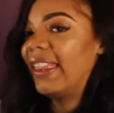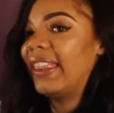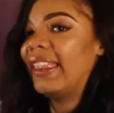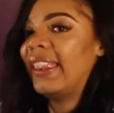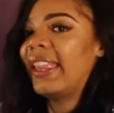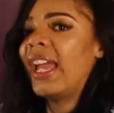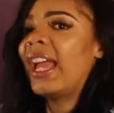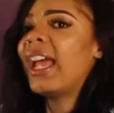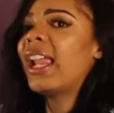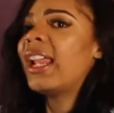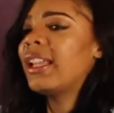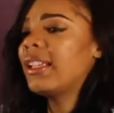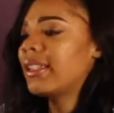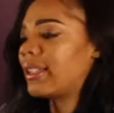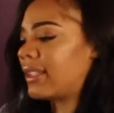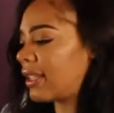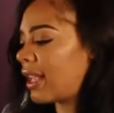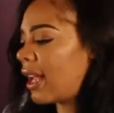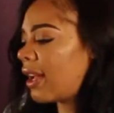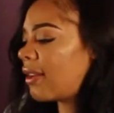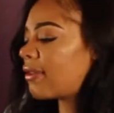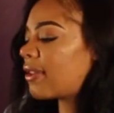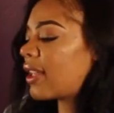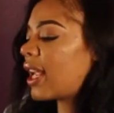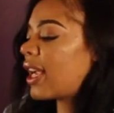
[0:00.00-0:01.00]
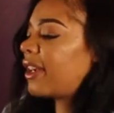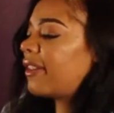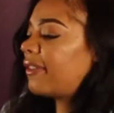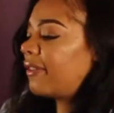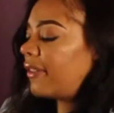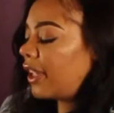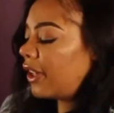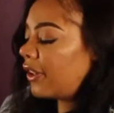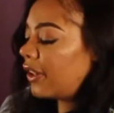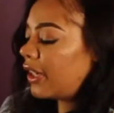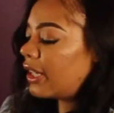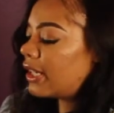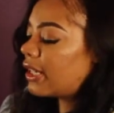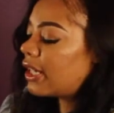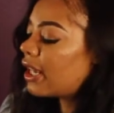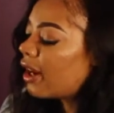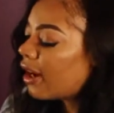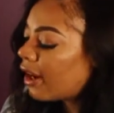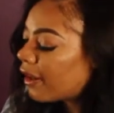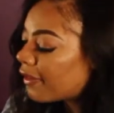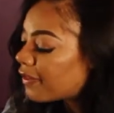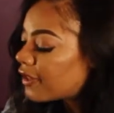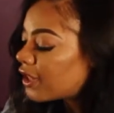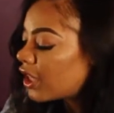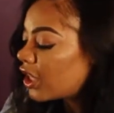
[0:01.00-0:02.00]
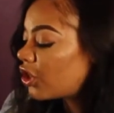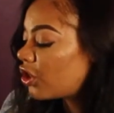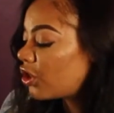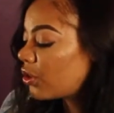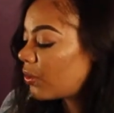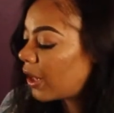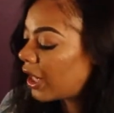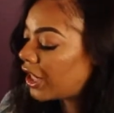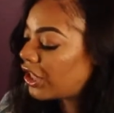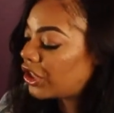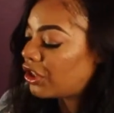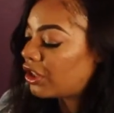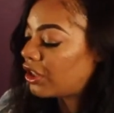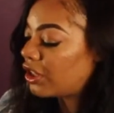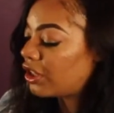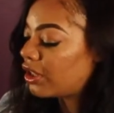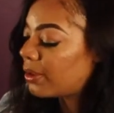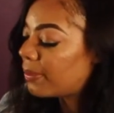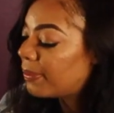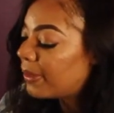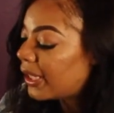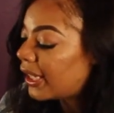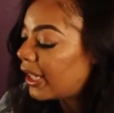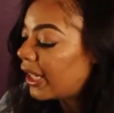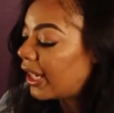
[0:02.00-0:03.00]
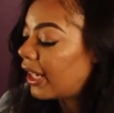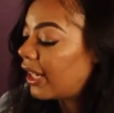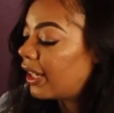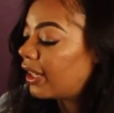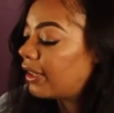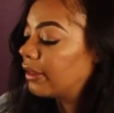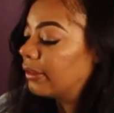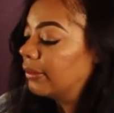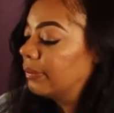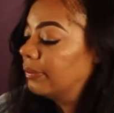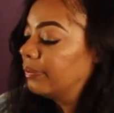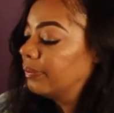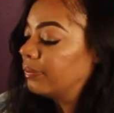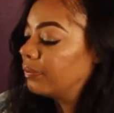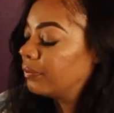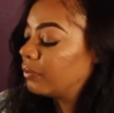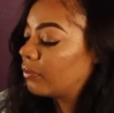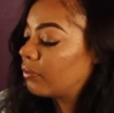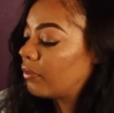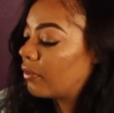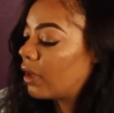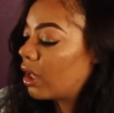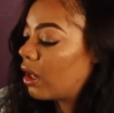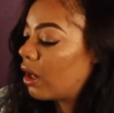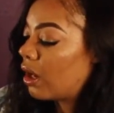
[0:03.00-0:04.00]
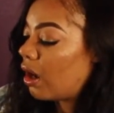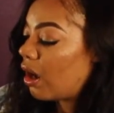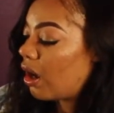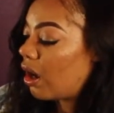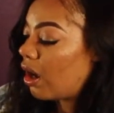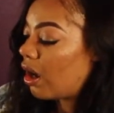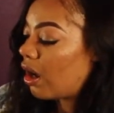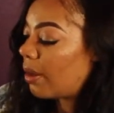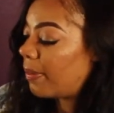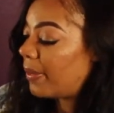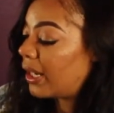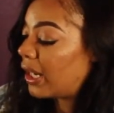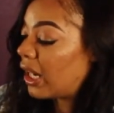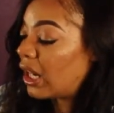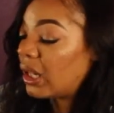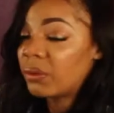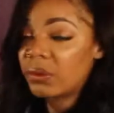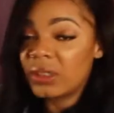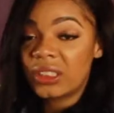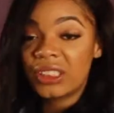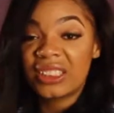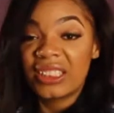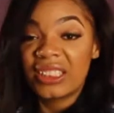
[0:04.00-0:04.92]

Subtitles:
That sounds like a very tough situation to be in. And I will